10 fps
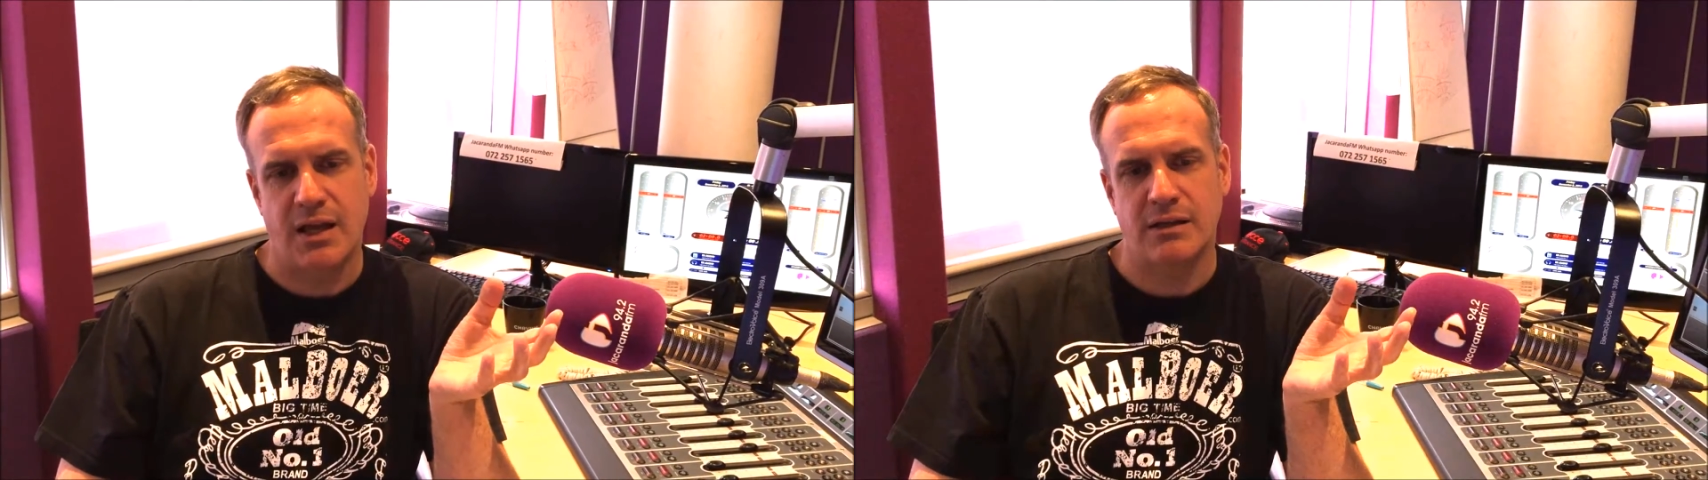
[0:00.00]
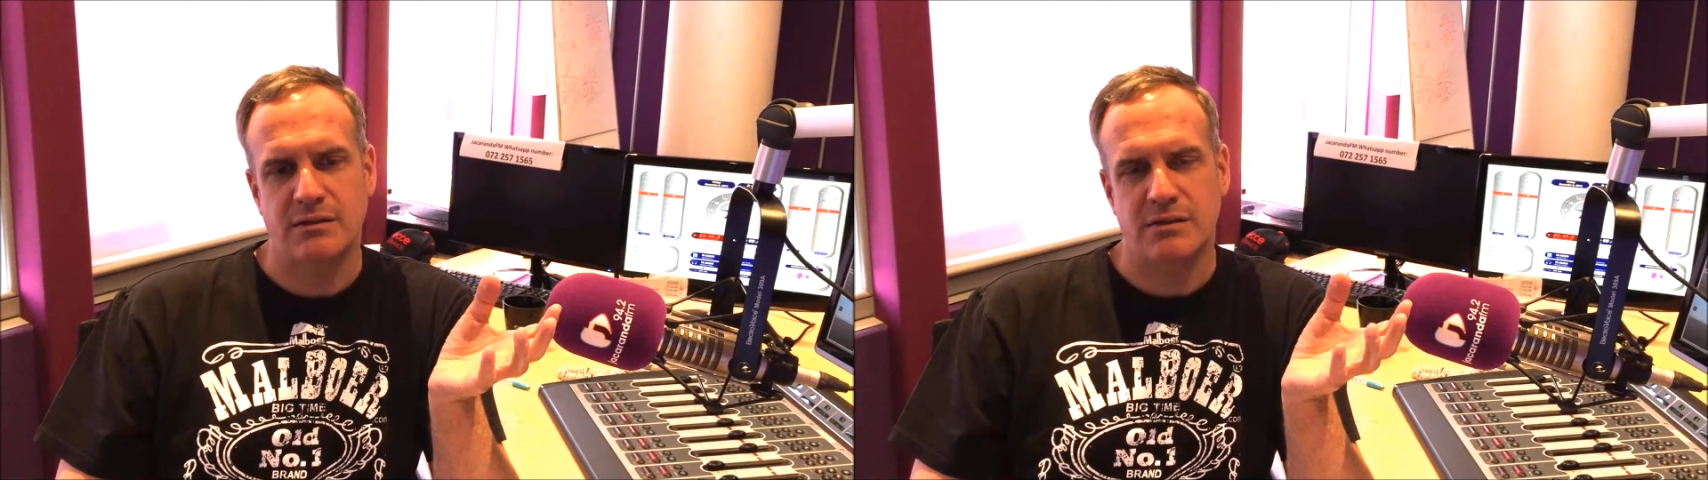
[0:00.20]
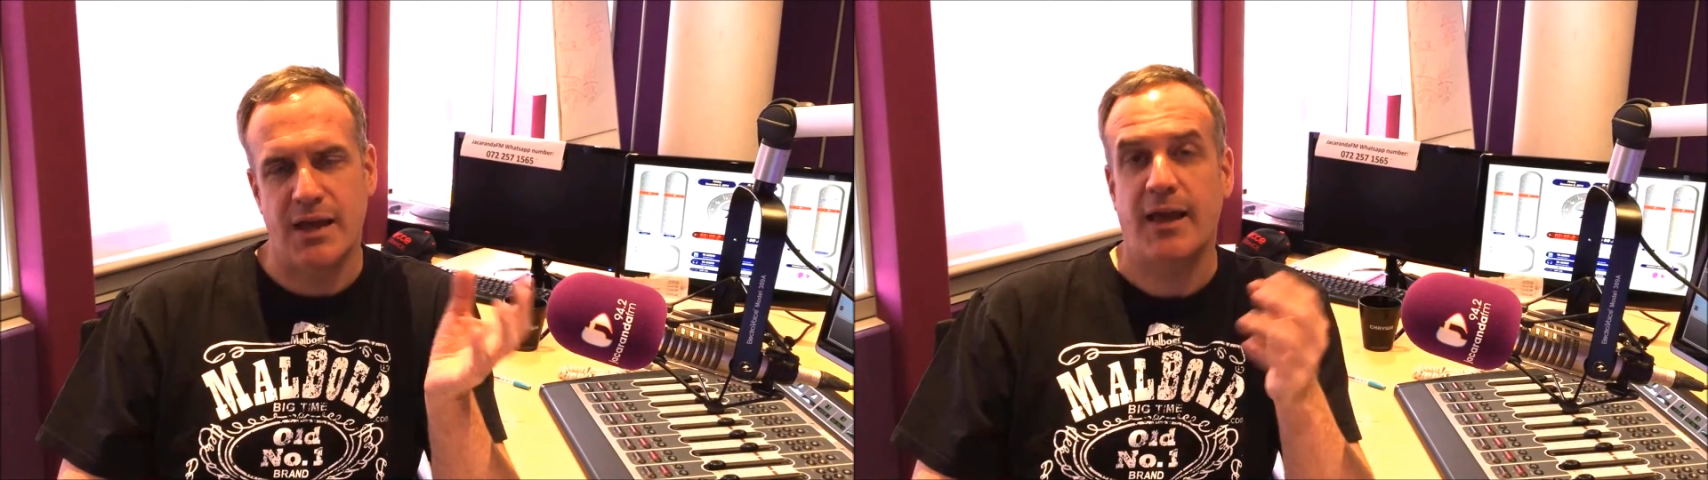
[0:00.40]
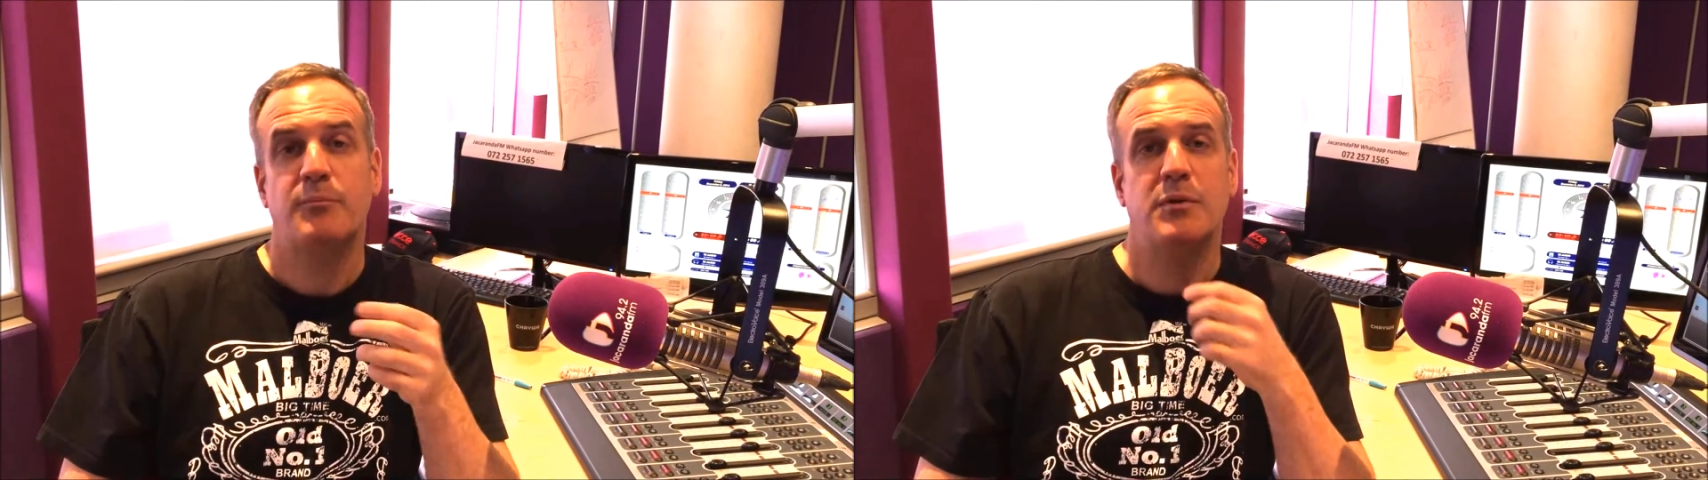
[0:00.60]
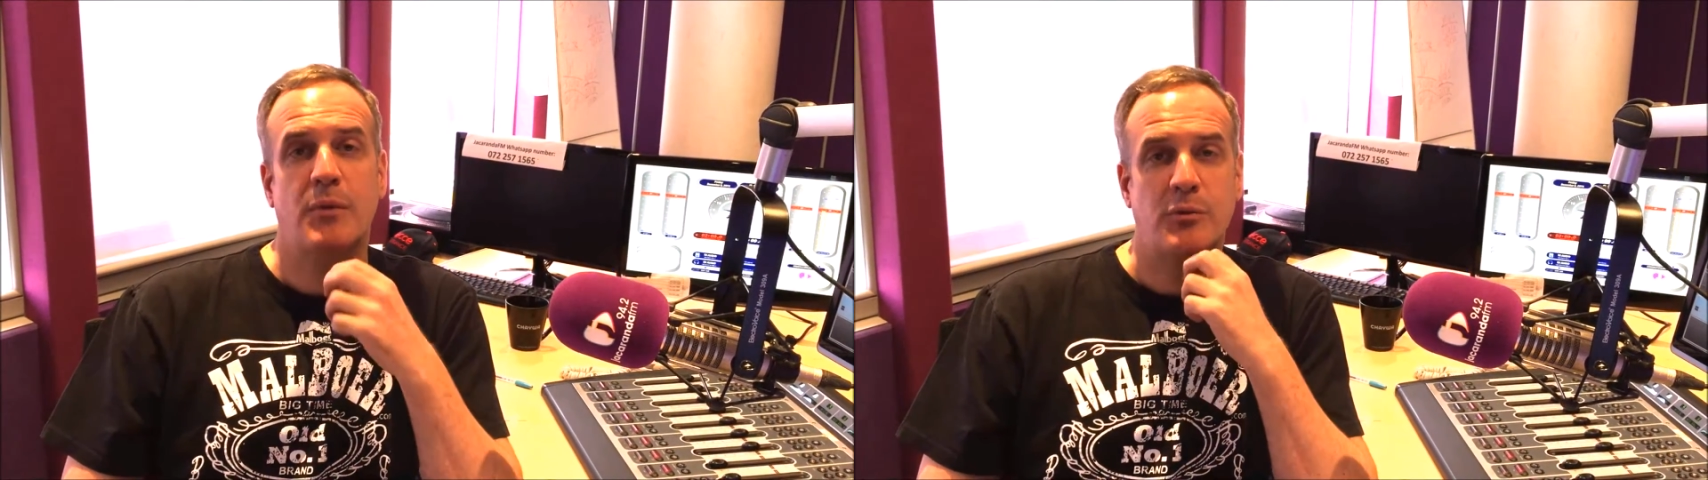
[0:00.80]
and the
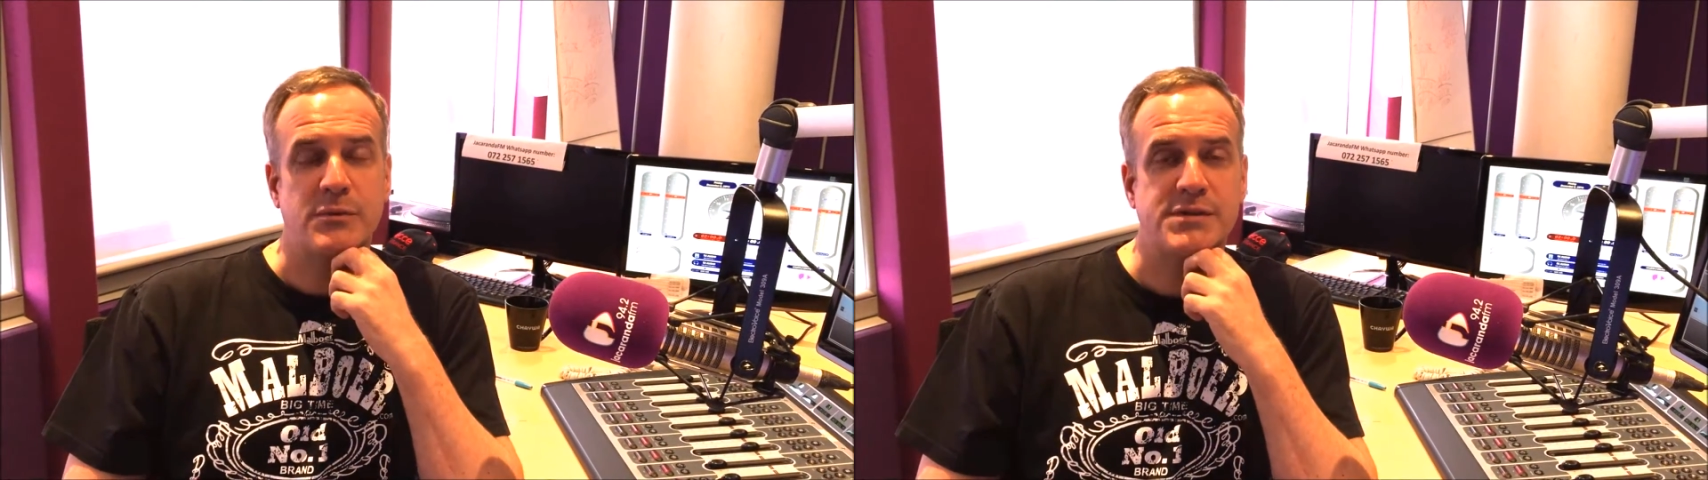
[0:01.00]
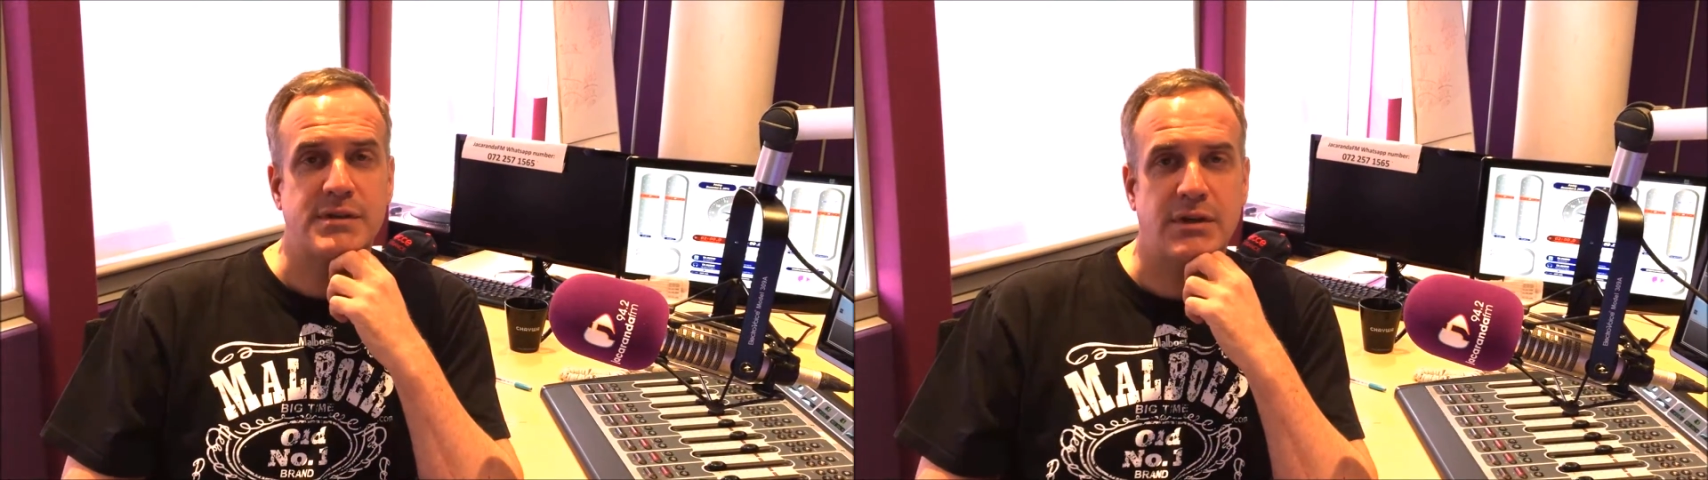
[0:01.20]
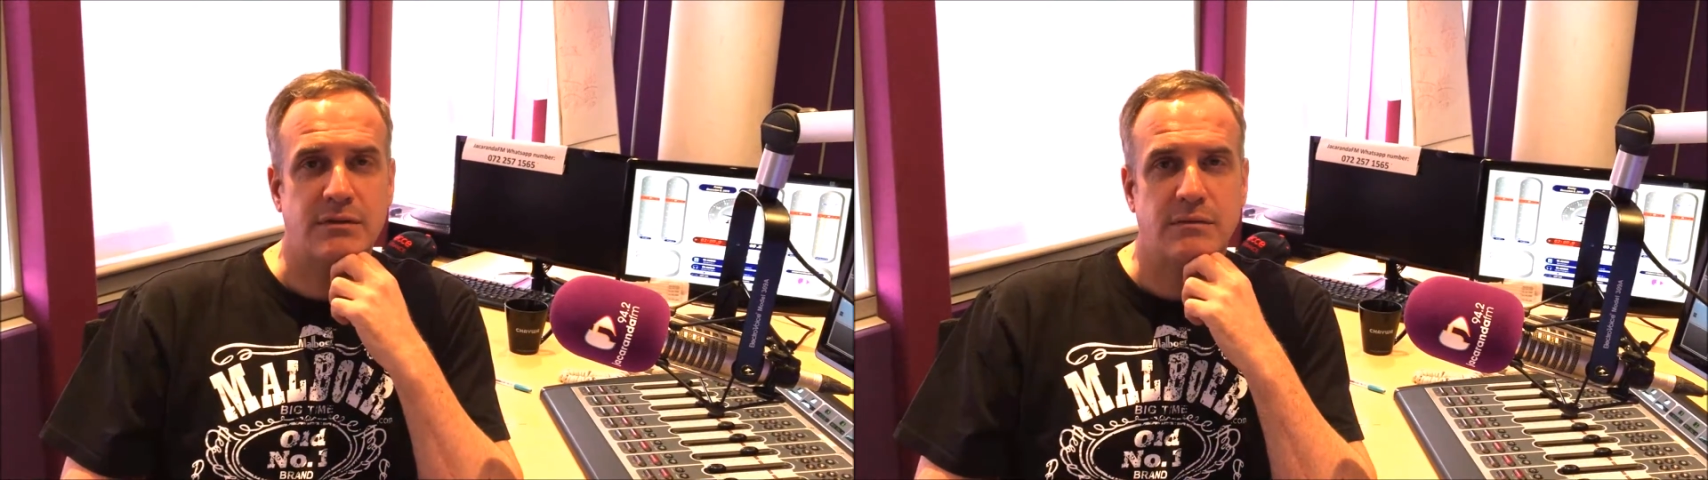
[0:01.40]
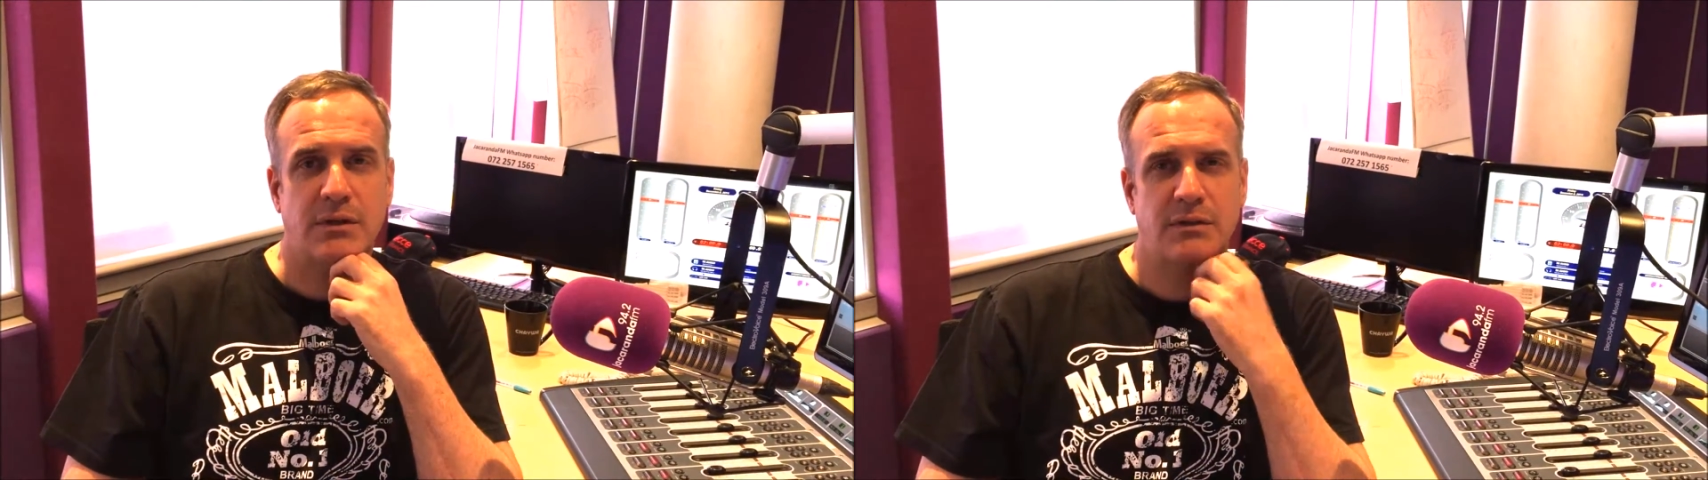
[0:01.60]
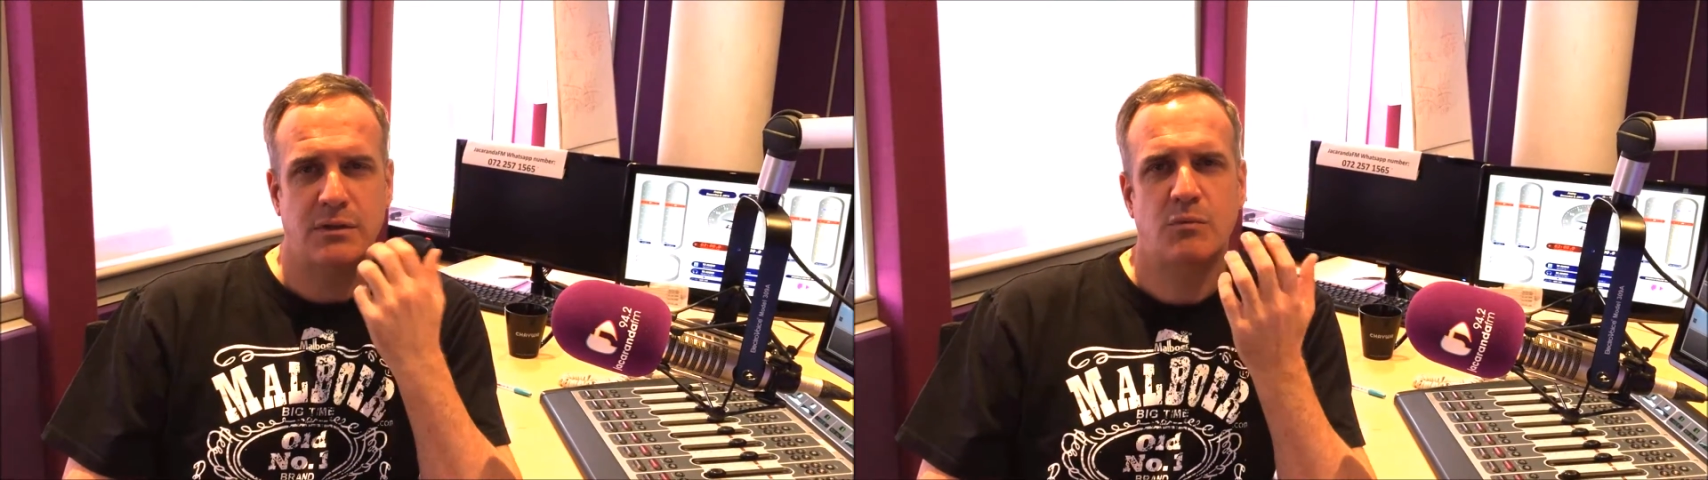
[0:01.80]
happy moments. And
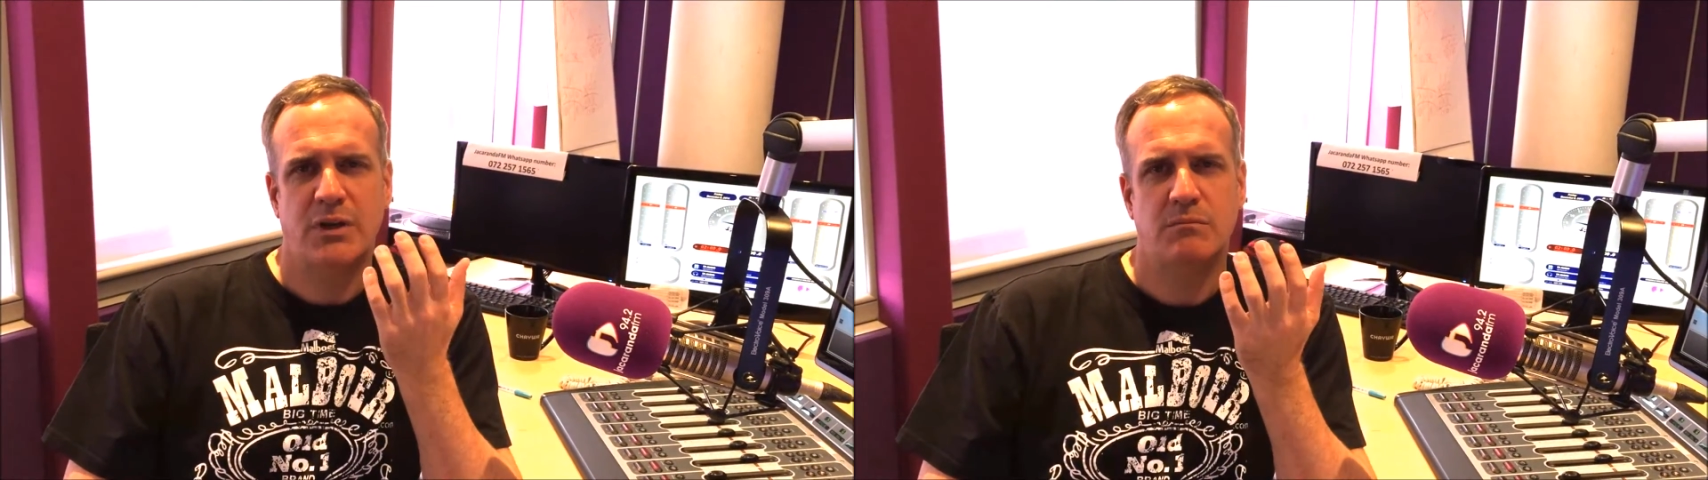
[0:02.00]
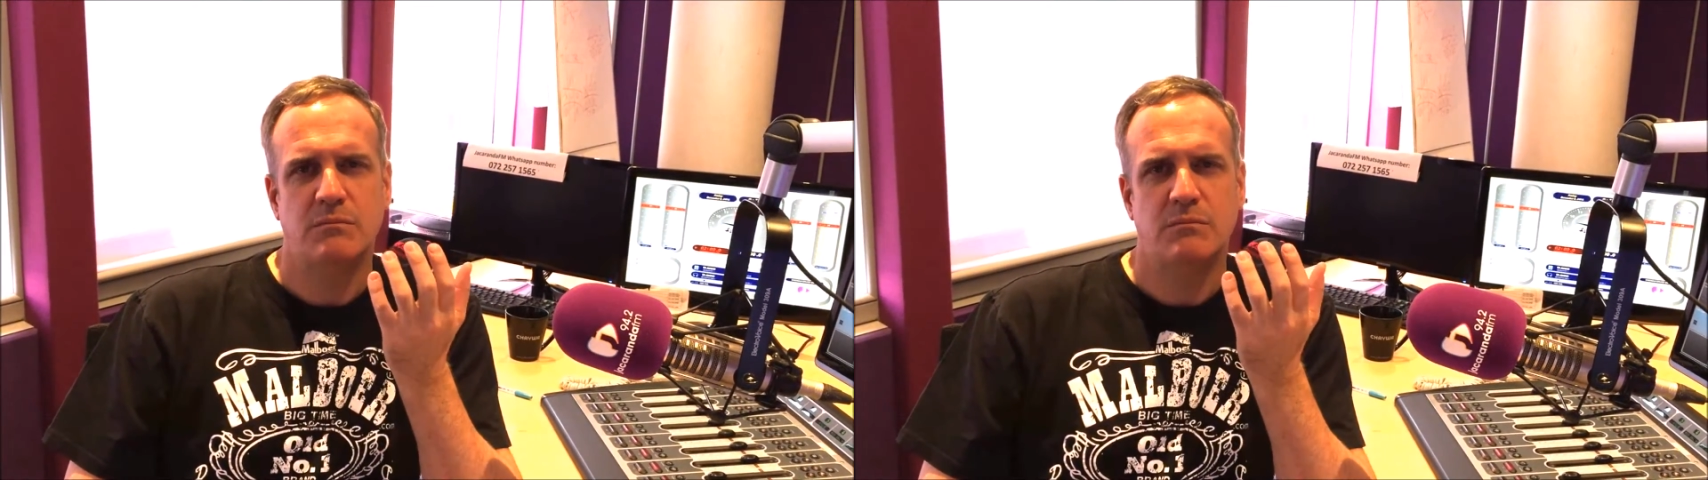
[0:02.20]
I think